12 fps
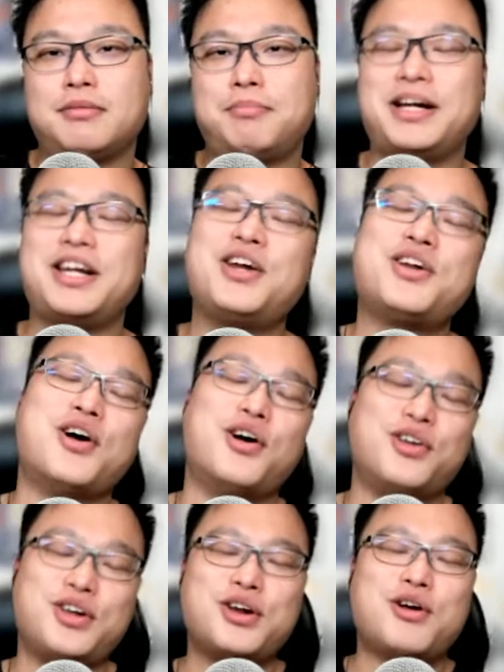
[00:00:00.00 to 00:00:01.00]
But
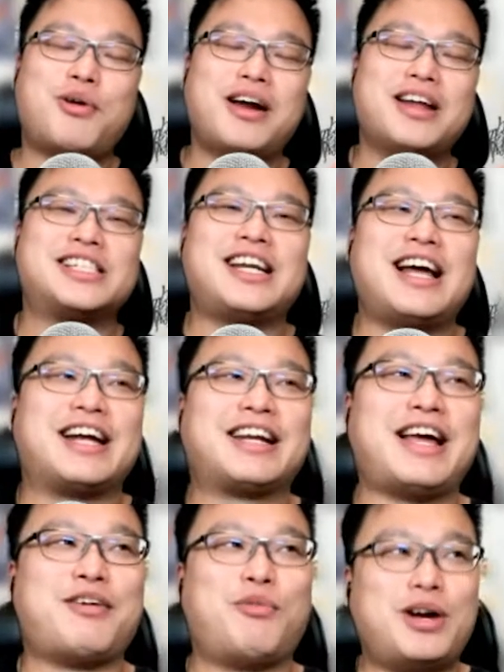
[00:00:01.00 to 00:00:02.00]
you know what it's
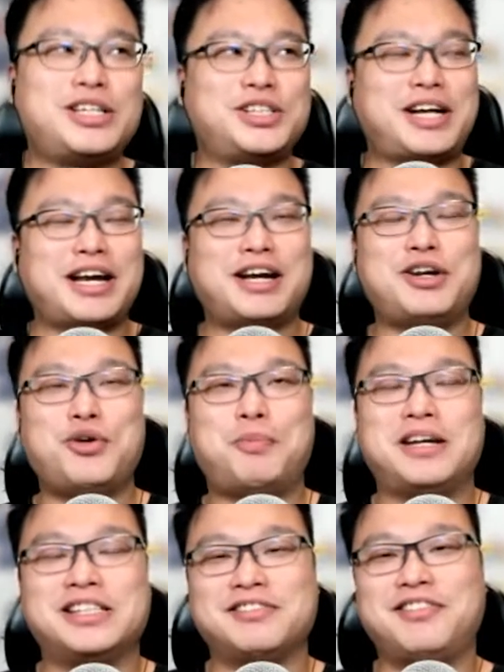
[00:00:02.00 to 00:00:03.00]
like. Like once you get
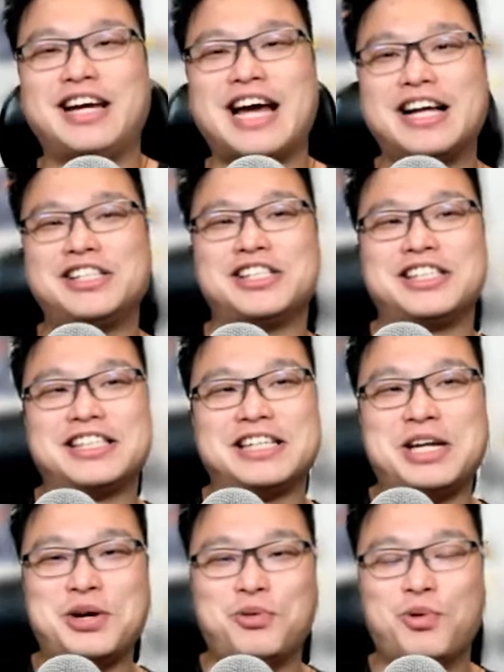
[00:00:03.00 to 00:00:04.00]
a new piece of
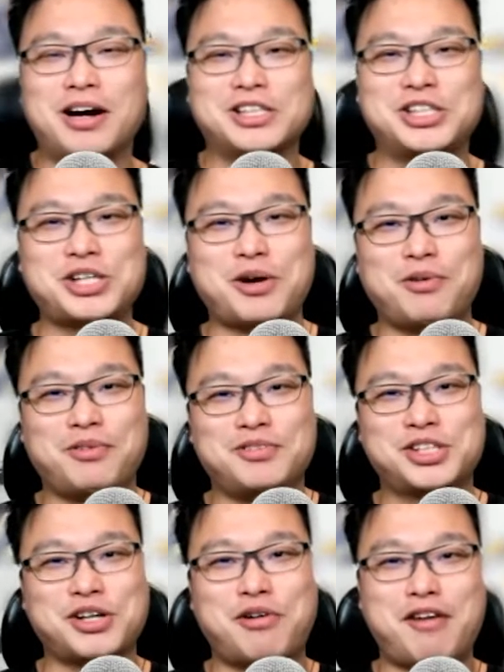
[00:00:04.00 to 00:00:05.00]
gadget, you want to
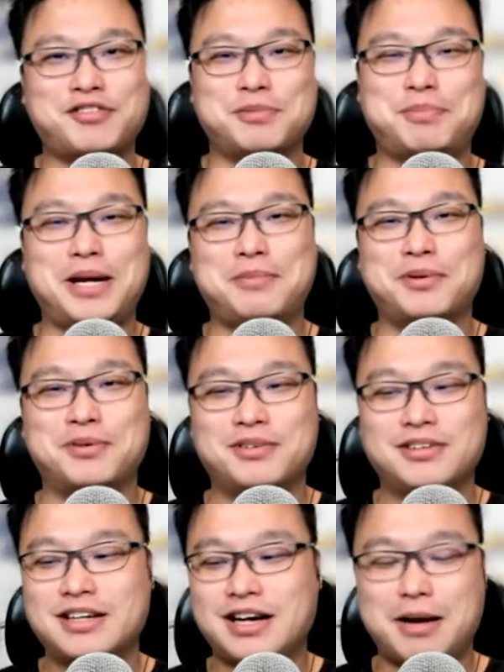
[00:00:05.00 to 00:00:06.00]
show off to
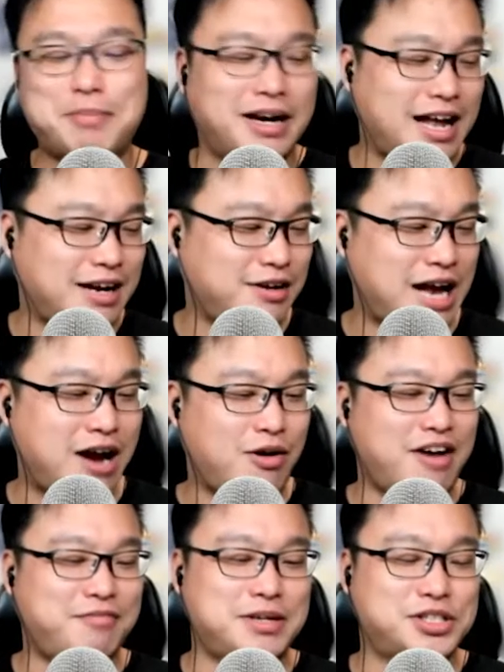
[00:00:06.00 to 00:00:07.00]
people. A bit
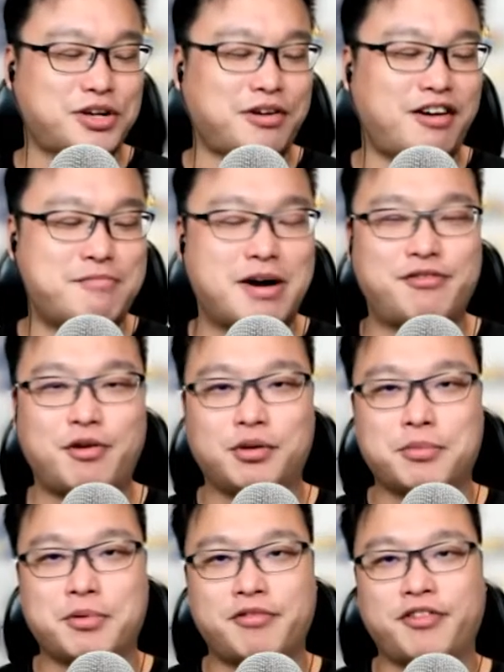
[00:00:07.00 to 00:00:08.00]
like how I've been showing off
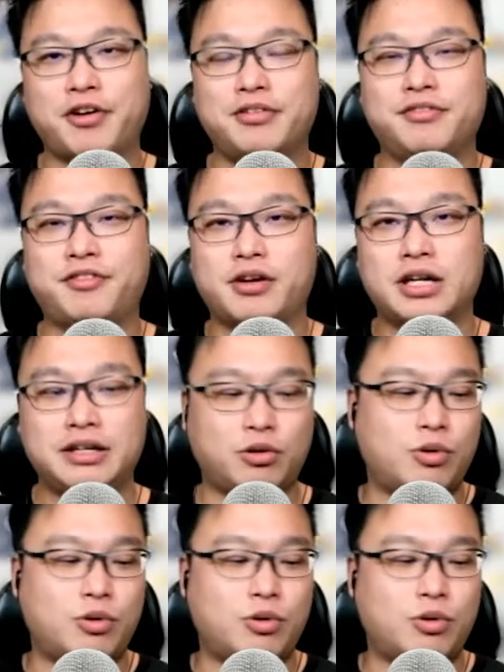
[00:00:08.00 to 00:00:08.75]
my foldable phone,